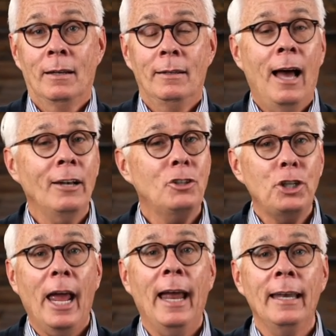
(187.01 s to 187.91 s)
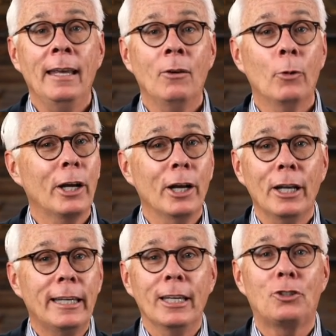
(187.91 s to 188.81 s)
Not chanting, "We're going
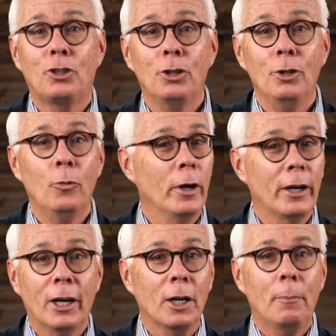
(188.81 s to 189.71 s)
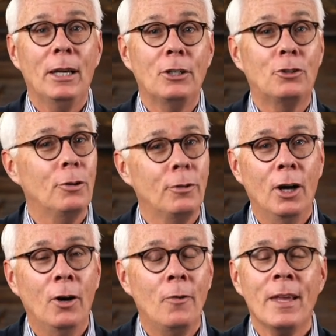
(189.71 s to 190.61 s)
to get you, we're going to beat you."
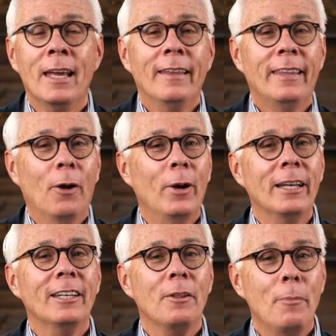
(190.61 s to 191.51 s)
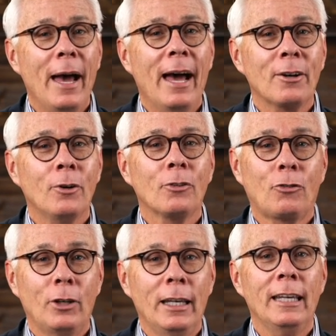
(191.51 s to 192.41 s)
No, they went into the battle
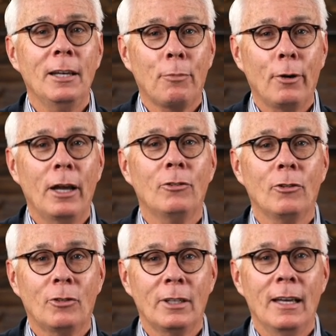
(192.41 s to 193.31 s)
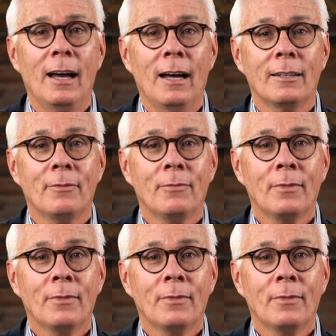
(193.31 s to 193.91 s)
singing praises to God.